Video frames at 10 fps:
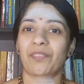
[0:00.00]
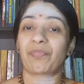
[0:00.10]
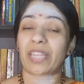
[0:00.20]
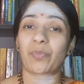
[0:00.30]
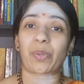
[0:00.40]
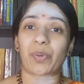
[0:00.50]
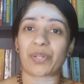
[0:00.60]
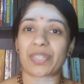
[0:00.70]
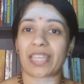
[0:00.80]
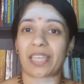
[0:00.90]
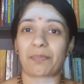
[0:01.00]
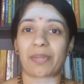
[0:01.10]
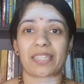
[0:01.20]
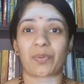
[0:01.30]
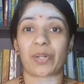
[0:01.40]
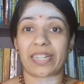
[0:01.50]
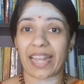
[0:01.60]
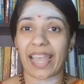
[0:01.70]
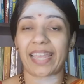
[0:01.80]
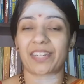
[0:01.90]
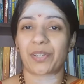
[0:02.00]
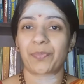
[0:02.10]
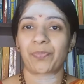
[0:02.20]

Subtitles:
Whether we want to see him as our dad,